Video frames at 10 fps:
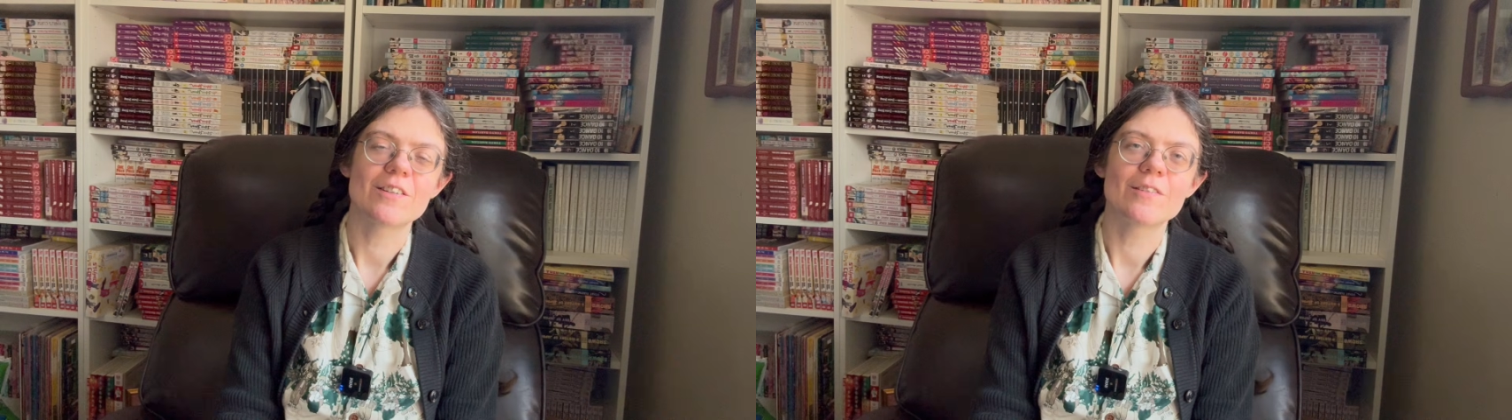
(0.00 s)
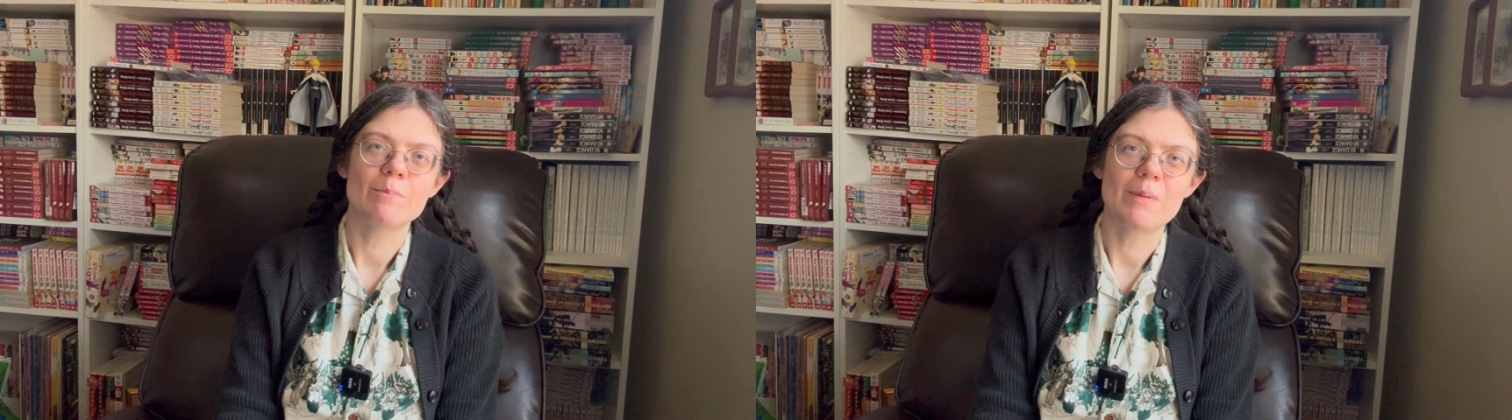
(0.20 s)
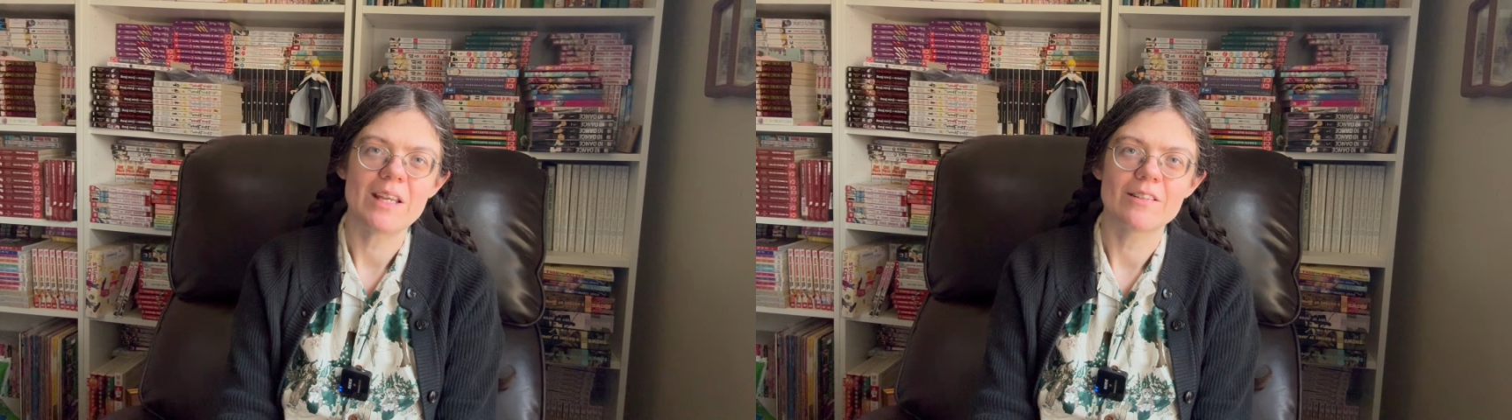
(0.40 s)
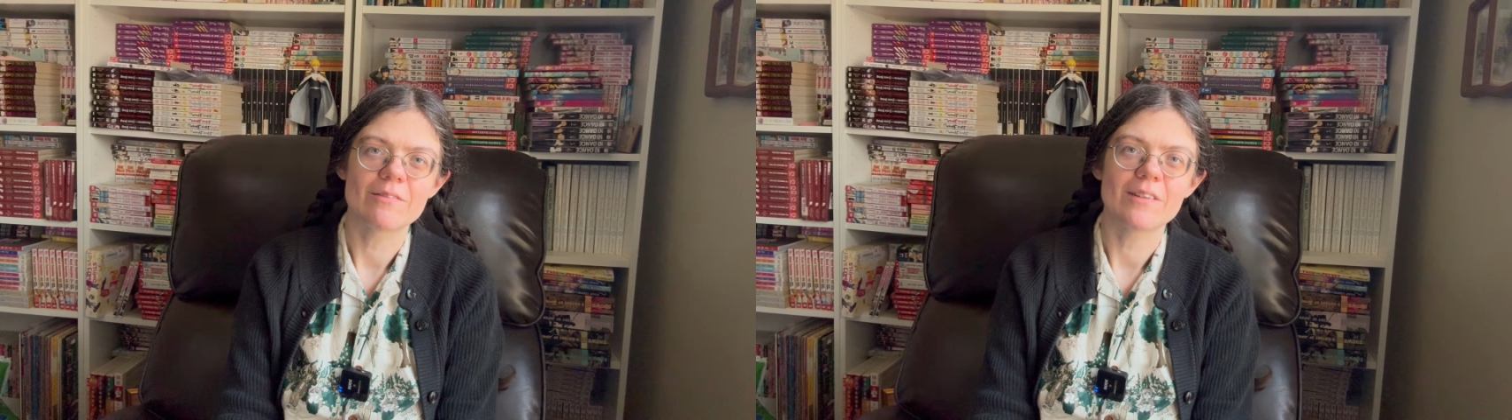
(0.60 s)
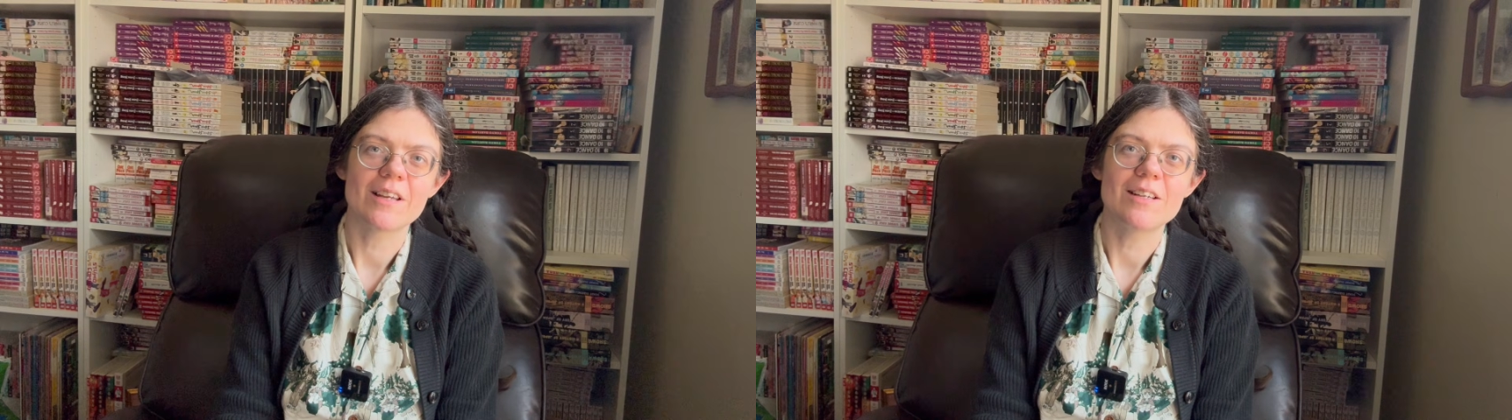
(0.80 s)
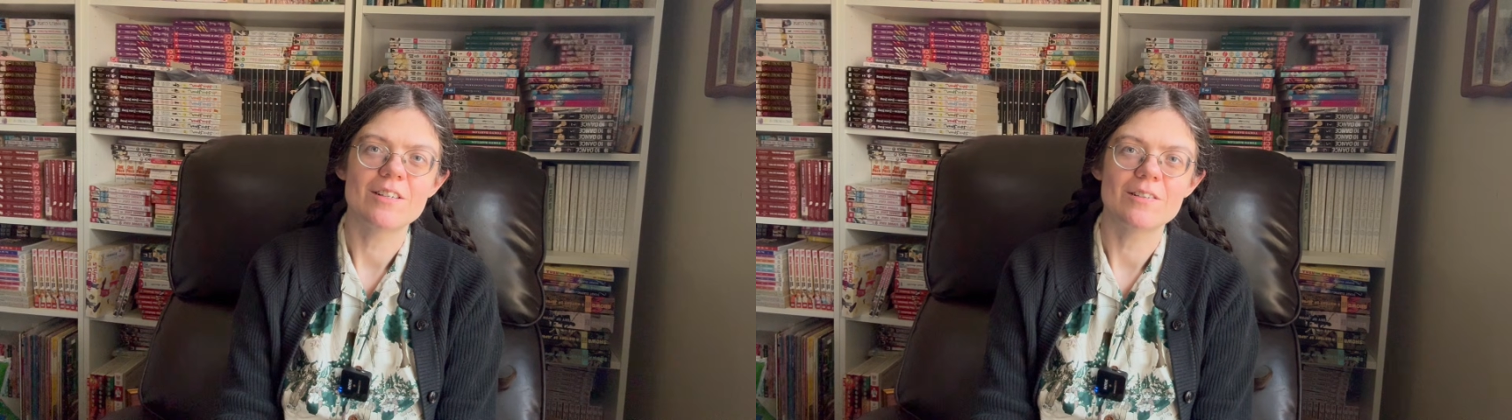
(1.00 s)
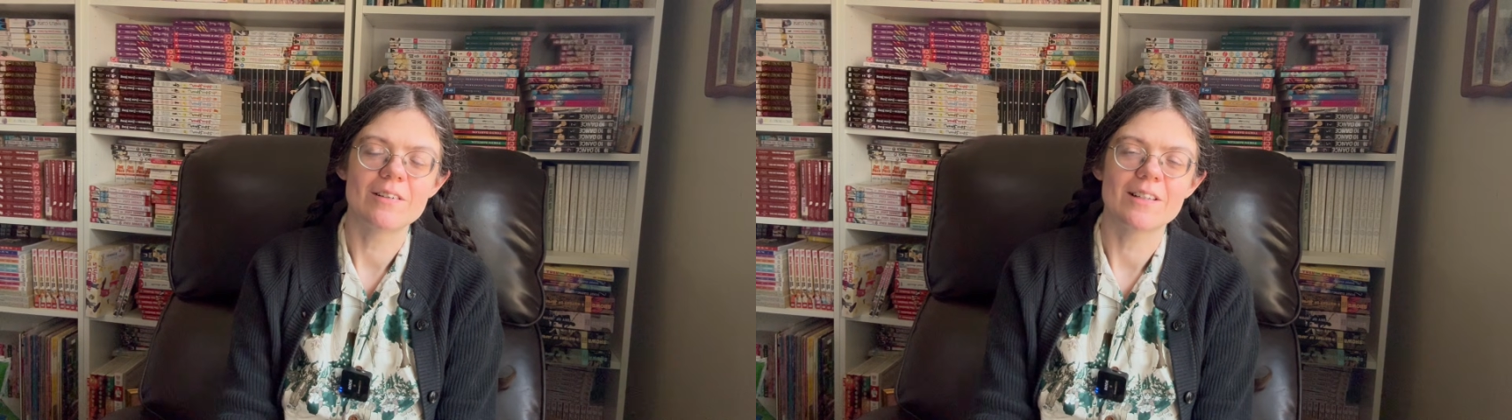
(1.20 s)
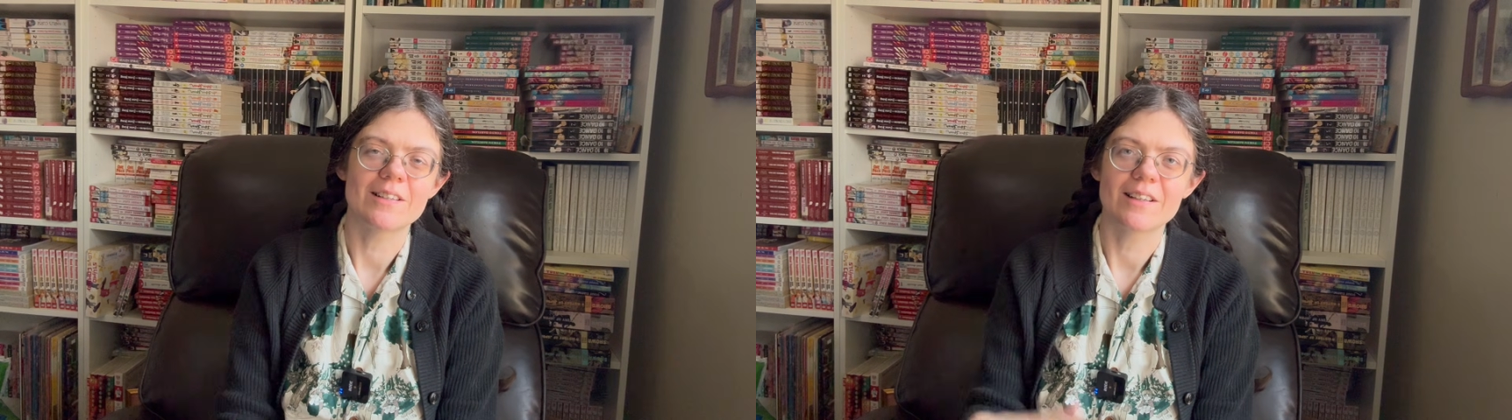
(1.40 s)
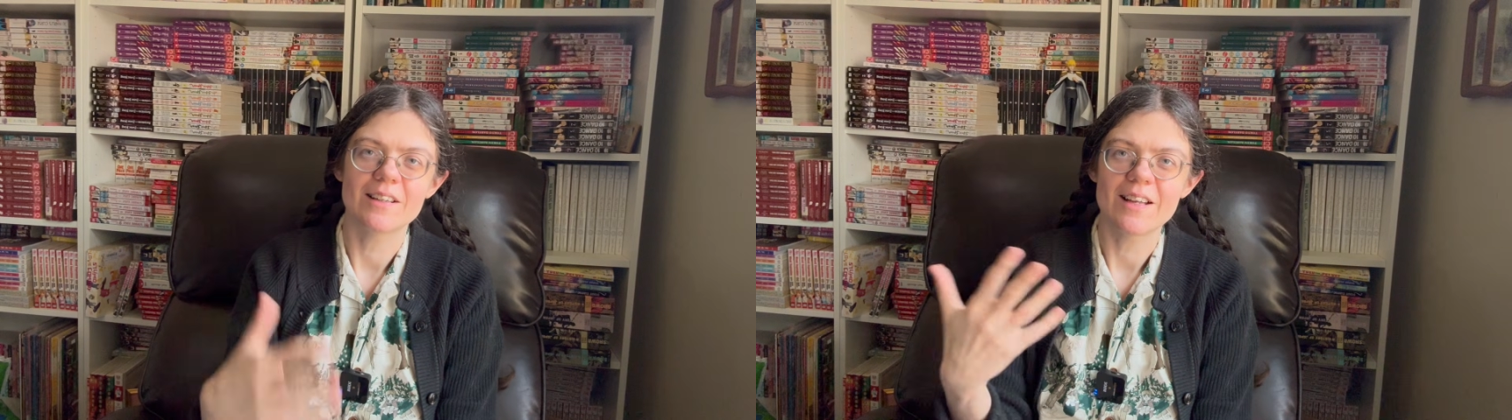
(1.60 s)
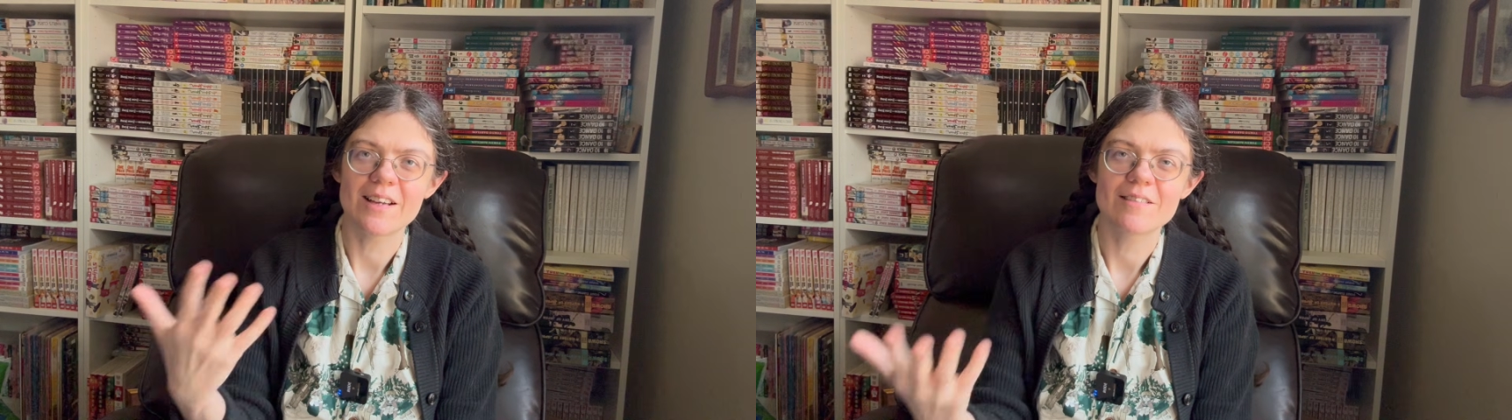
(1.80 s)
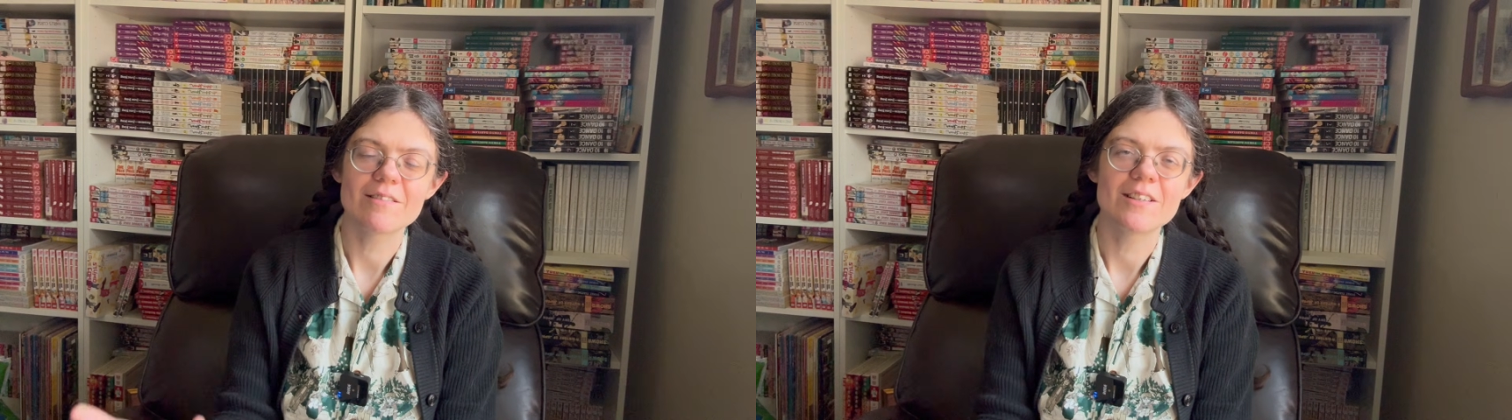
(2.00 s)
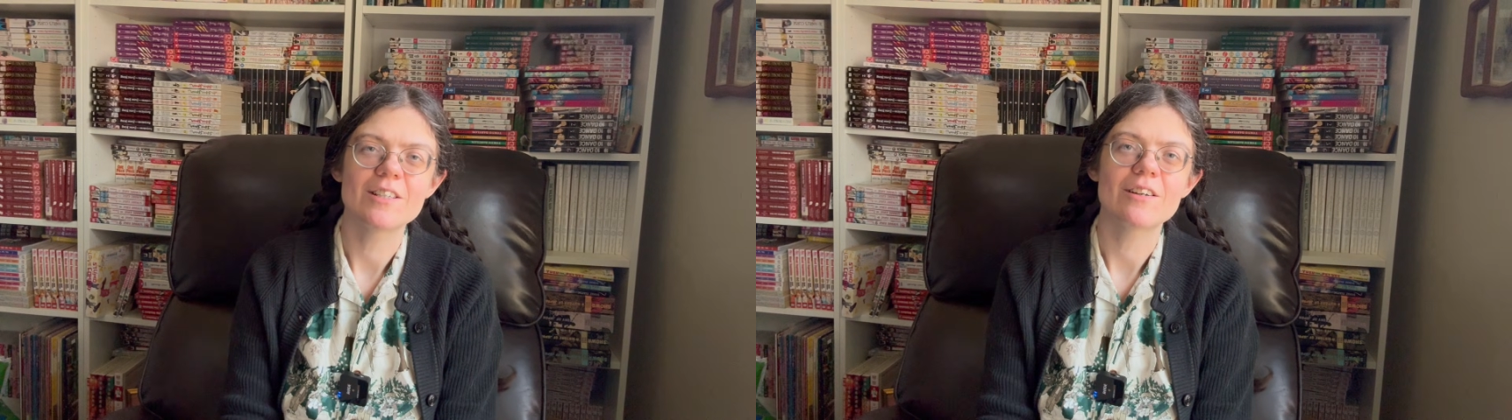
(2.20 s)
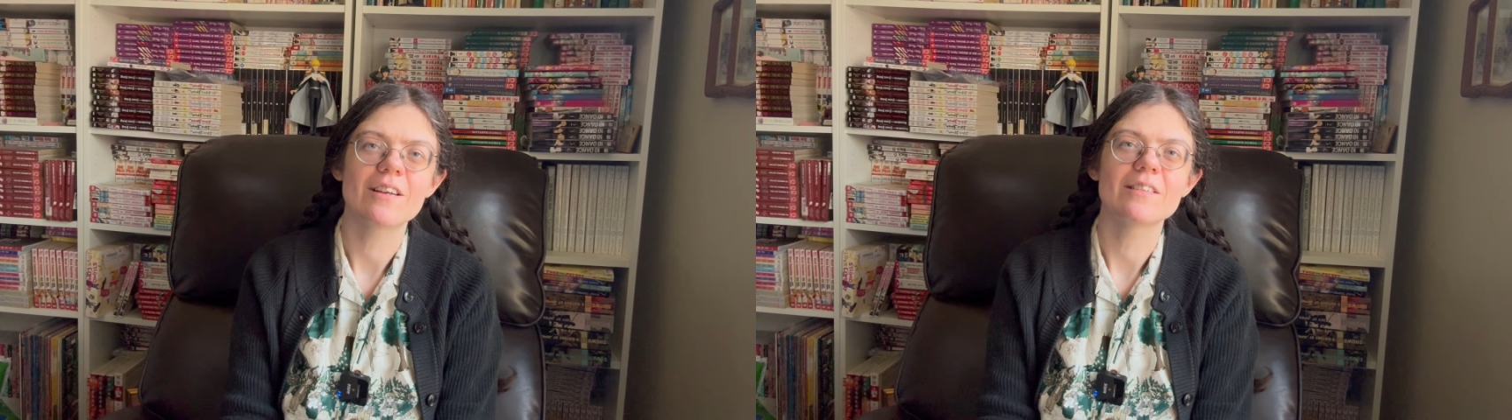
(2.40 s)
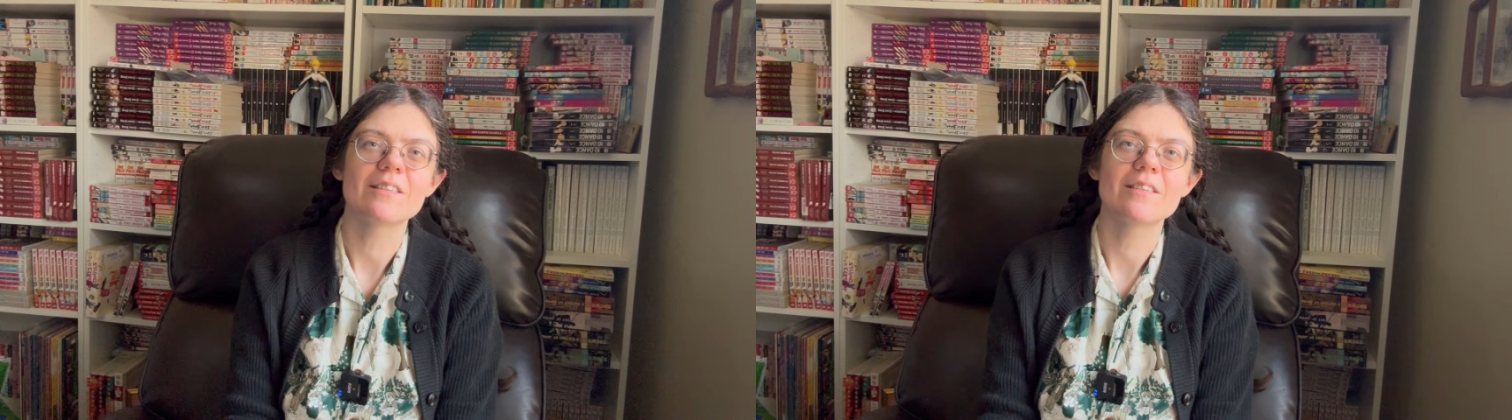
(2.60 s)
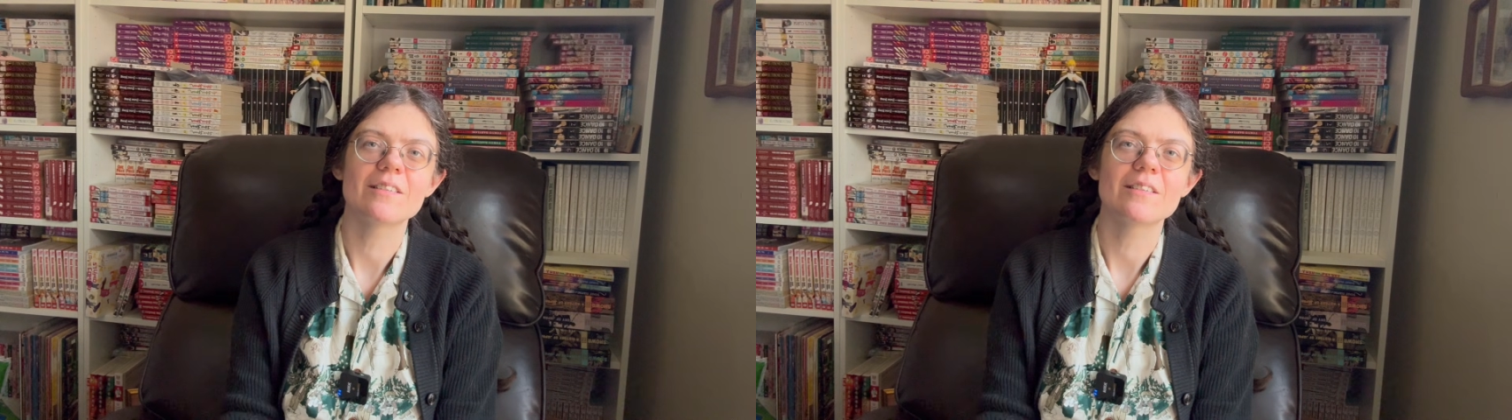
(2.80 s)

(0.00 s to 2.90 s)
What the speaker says: those beats where they do get to connect with each other